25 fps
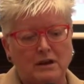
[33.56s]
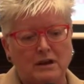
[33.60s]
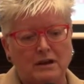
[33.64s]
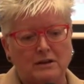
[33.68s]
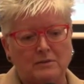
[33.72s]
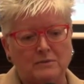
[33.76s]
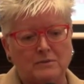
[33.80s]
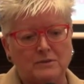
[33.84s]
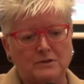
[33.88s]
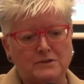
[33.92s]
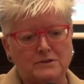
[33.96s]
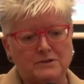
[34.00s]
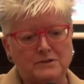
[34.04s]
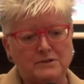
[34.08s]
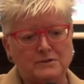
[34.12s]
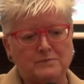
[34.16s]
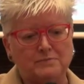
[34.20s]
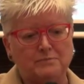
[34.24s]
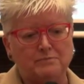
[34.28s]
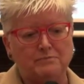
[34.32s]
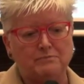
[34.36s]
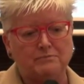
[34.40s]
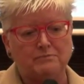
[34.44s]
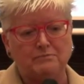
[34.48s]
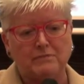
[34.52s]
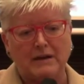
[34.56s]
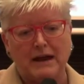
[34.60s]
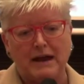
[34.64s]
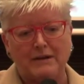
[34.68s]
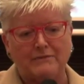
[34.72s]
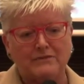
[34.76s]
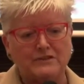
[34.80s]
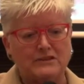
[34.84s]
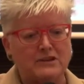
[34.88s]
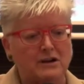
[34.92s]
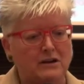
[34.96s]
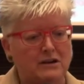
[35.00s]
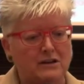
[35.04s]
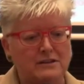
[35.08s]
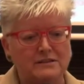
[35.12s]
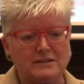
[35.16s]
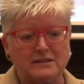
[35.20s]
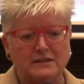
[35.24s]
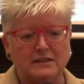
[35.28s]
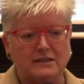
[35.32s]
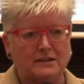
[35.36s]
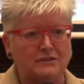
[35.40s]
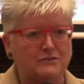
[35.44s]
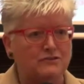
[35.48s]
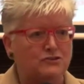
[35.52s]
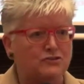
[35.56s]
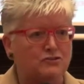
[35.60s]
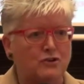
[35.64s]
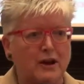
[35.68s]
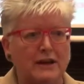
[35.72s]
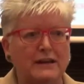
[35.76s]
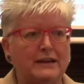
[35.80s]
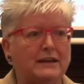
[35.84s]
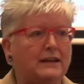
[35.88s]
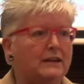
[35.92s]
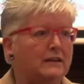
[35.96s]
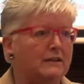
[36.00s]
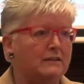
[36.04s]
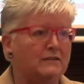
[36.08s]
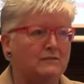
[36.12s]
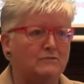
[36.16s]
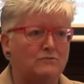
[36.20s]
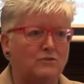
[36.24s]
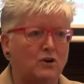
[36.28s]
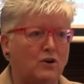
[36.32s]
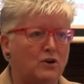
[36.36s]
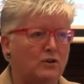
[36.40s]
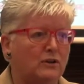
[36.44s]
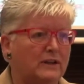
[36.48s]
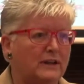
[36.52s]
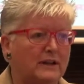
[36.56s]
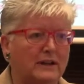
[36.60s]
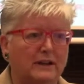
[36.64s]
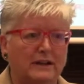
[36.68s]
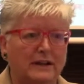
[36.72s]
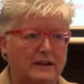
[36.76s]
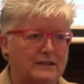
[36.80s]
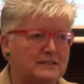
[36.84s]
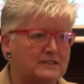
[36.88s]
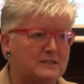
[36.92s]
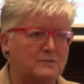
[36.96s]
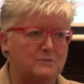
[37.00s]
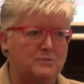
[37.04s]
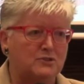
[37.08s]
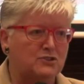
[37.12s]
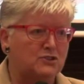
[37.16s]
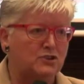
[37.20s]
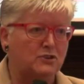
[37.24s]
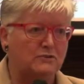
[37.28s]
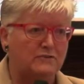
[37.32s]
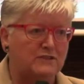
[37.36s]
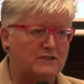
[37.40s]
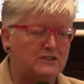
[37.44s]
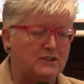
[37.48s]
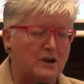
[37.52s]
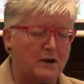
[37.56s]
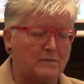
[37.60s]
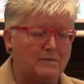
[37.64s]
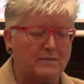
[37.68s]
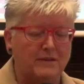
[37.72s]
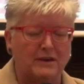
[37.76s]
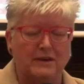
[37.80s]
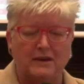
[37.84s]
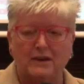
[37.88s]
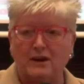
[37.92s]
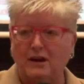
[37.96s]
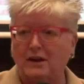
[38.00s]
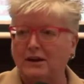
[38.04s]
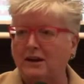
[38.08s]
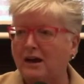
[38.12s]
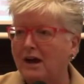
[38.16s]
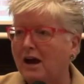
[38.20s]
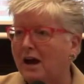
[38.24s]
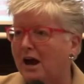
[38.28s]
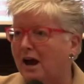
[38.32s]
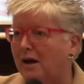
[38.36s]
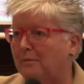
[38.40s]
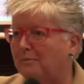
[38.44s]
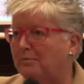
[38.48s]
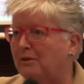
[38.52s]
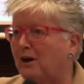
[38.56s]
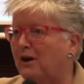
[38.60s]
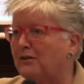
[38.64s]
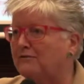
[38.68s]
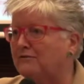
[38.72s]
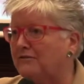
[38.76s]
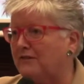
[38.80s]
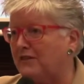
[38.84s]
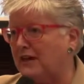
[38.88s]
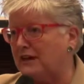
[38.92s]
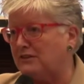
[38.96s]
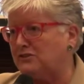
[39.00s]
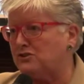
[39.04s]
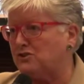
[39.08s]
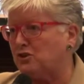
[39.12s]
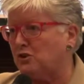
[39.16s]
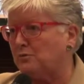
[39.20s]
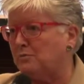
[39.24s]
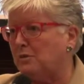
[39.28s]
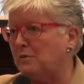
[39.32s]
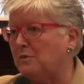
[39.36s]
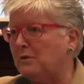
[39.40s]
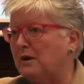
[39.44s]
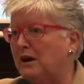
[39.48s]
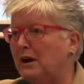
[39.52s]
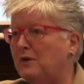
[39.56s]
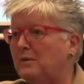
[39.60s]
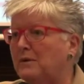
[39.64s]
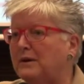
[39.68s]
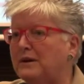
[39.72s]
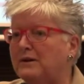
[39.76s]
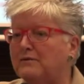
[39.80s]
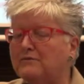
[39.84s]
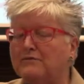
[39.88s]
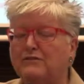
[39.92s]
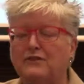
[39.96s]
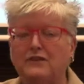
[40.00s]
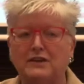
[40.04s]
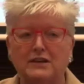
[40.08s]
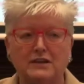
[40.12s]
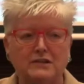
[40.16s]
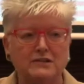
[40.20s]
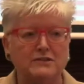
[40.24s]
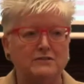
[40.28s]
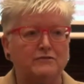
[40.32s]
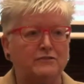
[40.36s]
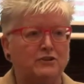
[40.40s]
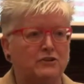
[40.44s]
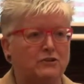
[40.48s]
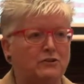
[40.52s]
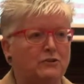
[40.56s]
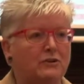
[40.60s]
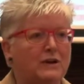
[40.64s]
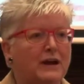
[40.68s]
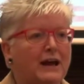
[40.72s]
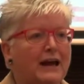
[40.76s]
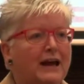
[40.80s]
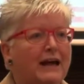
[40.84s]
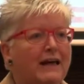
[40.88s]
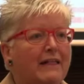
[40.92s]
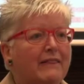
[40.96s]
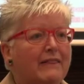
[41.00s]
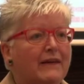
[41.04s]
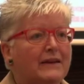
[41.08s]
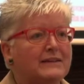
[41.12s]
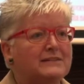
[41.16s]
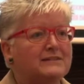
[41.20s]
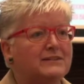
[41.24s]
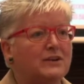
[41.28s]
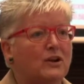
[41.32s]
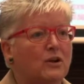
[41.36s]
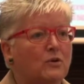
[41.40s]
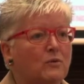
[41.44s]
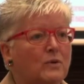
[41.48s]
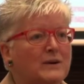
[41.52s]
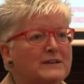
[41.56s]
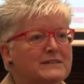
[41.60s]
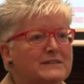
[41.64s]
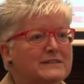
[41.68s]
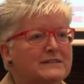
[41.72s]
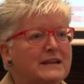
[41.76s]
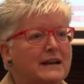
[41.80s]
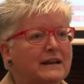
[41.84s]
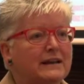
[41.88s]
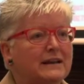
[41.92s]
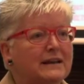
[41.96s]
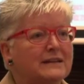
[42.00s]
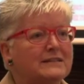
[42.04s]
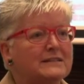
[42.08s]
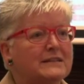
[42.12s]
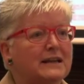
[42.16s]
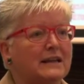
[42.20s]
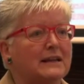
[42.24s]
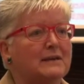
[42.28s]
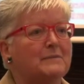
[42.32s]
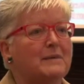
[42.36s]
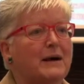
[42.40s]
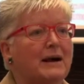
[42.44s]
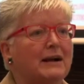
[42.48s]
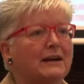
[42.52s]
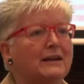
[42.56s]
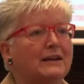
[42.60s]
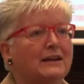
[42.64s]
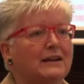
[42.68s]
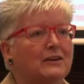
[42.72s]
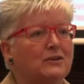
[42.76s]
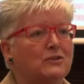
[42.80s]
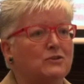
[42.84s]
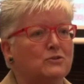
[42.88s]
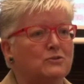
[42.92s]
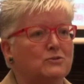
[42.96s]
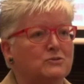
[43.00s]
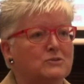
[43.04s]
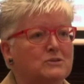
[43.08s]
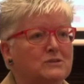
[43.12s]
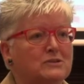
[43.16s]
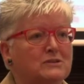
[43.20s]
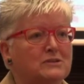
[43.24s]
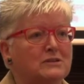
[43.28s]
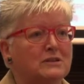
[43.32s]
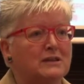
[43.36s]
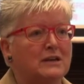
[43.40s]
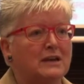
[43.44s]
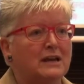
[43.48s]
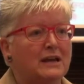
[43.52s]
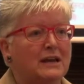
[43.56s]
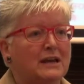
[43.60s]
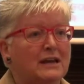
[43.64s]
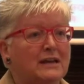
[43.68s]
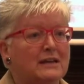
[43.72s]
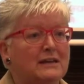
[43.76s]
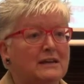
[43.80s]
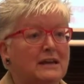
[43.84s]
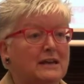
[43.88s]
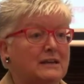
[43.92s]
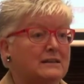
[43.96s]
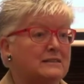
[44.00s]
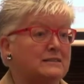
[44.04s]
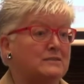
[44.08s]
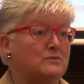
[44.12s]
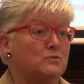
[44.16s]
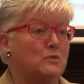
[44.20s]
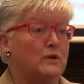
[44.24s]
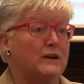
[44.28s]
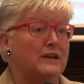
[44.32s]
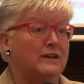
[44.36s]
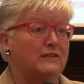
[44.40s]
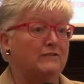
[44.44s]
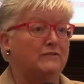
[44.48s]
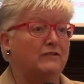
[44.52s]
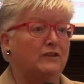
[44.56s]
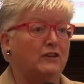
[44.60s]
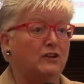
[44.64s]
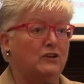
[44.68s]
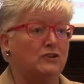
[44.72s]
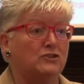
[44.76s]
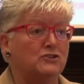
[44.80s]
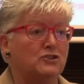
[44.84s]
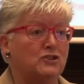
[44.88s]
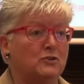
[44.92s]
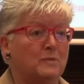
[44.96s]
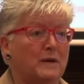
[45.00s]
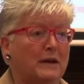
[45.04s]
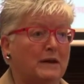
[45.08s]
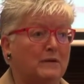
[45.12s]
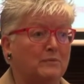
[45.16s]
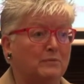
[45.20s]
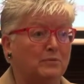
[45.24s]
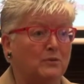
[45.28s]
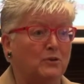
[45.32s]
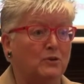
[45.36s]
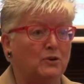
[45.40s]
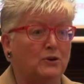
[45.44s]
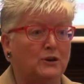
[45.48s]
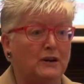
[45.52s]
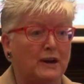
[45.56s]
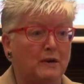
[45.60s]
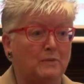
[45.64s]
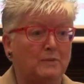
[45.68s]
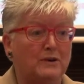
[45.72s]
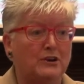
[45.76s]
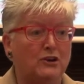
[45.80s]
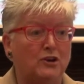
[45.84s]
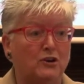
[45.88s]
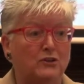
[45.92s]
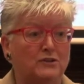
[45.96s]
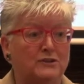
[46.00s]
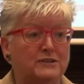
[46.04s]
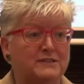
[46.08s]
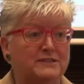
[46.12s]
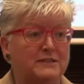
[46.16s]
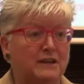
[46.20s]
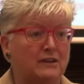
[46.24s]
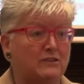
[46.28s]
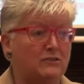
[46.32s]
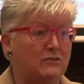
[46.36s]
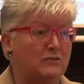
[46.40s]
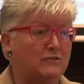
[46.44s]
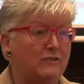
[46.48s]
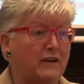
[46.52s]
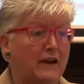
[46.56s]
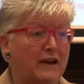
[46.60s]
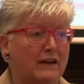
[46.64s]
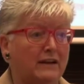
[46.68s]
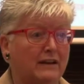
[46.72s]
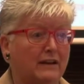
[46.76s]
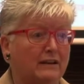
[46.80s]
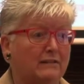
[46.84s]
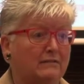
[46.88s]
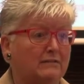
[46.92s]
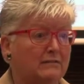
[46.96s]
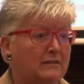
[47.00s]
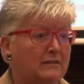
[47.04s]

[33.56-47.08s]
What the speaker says: it was advertising a training role in a customer service type thing, and I applied for that job. And when I went in for the interview, they said, oh, we're starting a telemarketing course next week for long-term unemployed, and we noticed that you've had